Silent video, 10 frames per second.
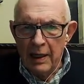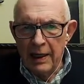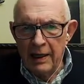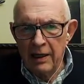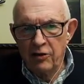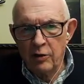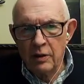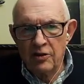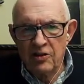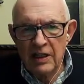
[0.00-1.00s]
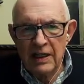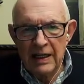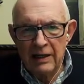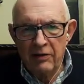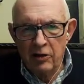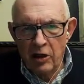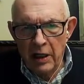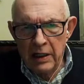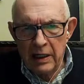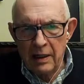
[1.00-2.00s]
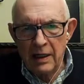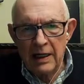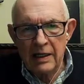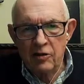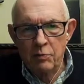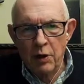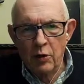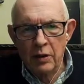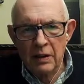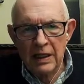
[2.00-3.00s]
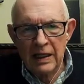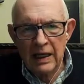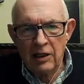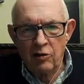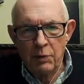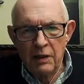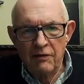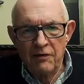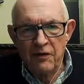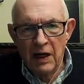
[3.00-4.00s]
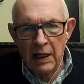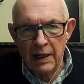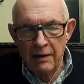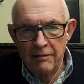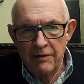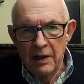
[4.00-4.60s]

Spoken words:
And as you can see in the chart here, it has broken the HB5,